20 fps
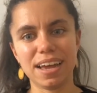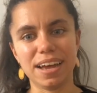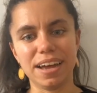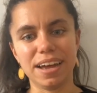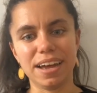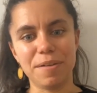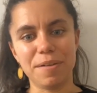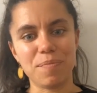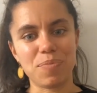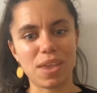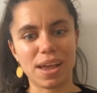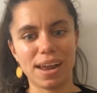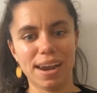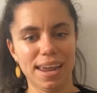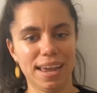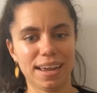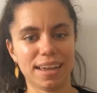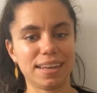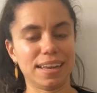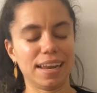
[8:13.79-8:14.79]
um, and
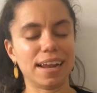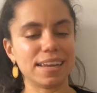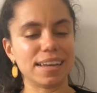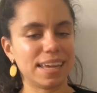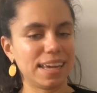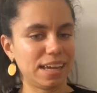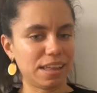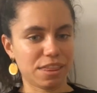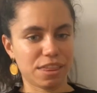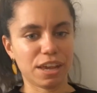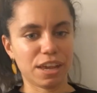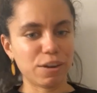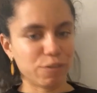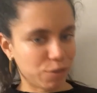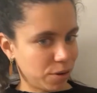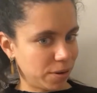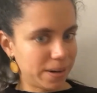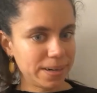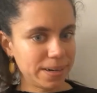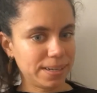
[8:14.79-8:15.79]
like and, and she can think
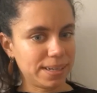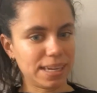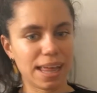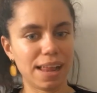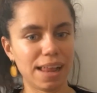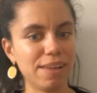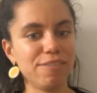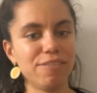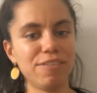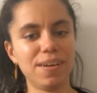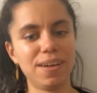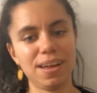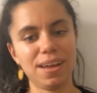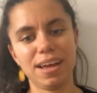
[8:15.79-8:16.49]
for herself.